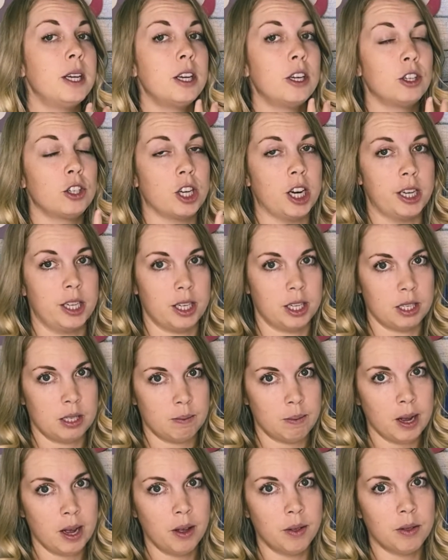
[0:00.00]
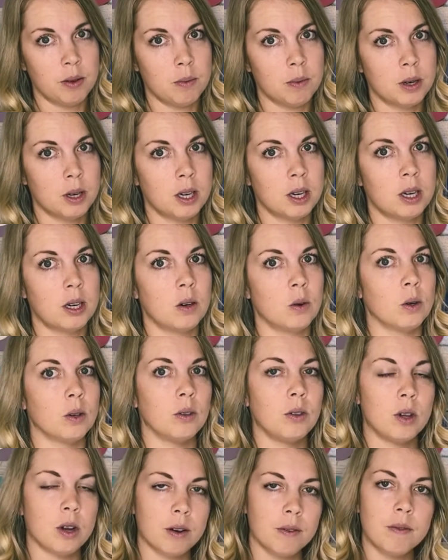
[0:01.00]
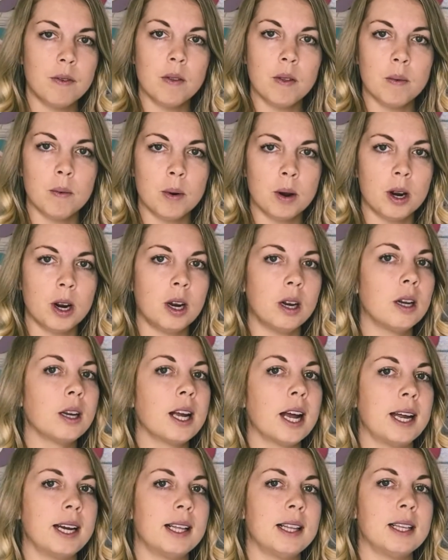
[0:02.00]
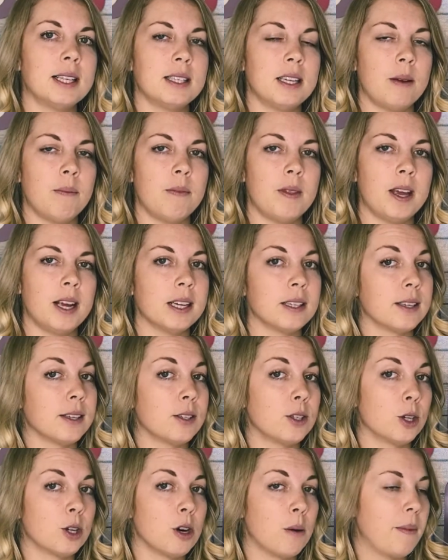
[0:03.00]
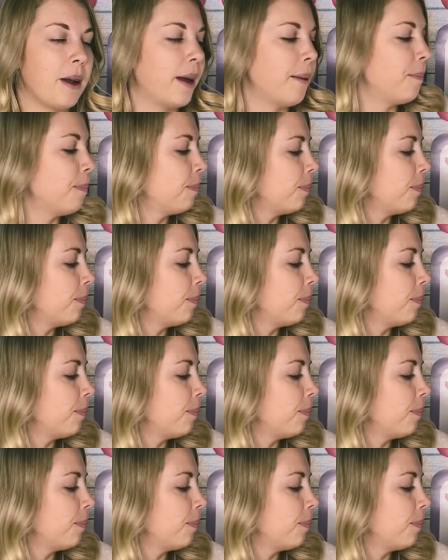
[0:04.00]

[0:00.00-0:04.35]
try to spell the word or look for the word, kind of the same thing as a circle map.